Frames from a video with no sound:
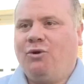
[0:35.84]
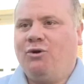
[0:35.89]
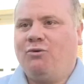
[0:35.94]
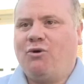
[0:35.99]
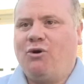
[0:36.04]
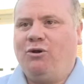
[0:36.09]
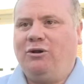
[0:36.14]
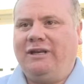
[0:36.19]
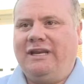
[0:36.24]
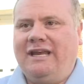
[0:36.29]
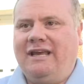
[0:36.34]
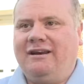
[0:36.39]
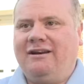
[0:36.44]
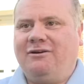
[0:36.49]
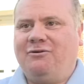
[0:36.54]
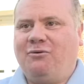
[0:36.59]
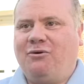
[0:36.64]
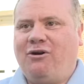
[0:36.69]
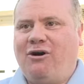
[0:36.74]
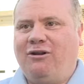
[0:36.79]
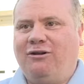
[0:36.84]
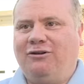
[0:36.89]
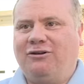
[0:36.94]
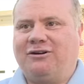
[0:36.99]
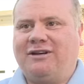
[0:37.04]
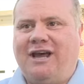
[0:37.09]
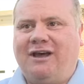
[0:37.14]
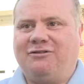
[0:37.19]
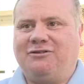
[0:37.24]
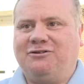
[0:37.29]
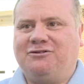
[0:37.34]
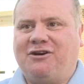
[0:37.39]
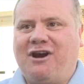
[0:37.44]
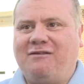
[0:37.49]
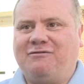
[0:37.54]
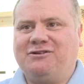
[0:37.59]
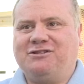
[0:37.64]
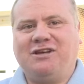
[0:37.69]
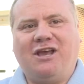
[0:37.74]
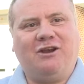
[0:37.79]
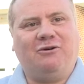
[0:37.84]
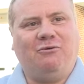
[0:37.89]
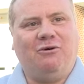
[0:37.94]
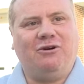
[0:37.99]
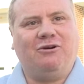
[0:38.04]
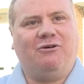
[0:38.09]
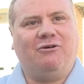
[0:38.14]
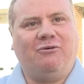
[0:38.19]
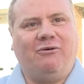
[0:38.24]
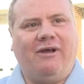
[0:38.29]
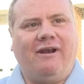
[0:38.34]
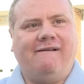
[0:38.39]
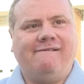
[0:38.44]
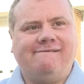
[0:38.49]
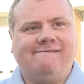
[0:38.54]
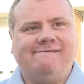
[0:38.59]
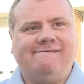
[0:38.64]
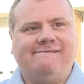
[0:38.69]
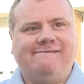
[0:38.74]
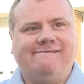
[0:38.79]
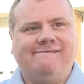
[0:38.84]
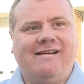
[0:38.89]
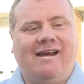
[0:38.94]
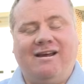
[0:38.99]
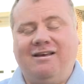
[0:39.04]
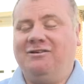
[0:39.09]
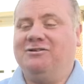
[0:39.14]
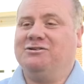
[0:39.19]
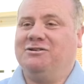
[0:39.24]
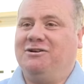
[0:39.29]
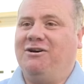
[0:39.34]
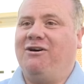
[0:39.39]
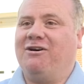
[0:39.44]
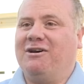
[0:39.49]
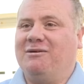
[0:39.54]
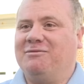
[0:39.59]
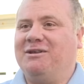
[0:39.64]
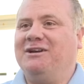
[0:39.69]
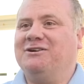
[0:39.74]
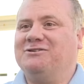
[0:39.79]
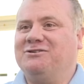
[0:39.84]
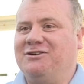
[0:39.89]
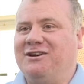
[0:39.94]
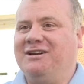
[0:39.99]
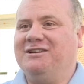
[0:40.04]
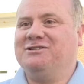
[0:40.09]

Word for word: We rolled in, and we all looked out the driver's side window and went, yeah, there's a dog up that tree,